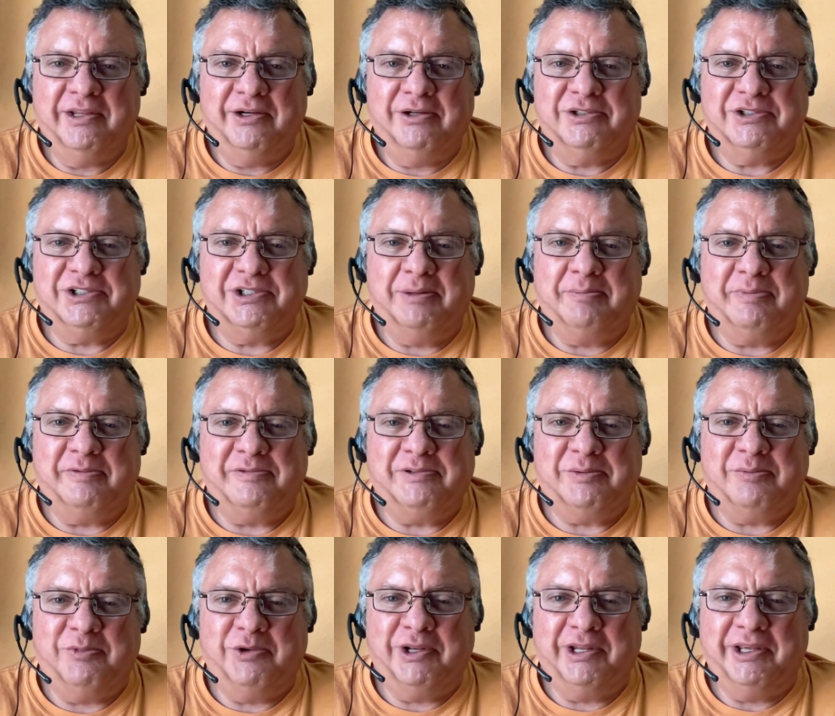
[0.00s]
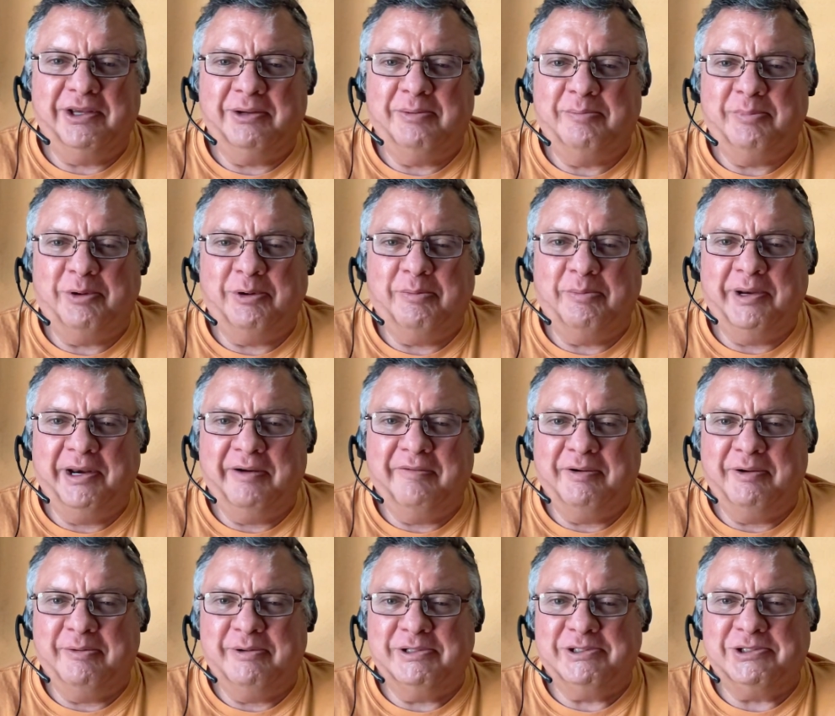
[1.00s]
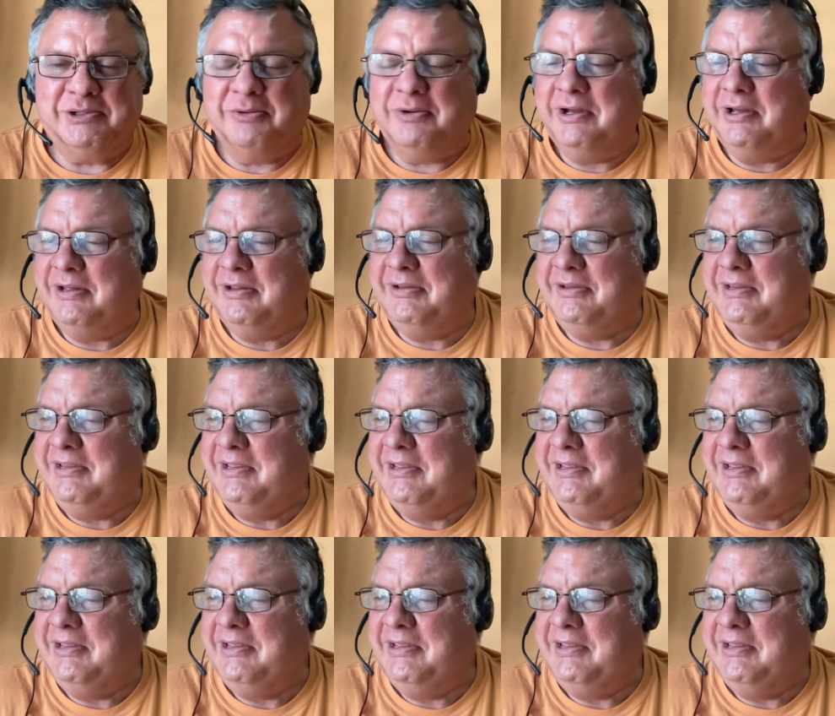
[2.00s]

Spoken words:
sip of some really good bourbon every once in a while.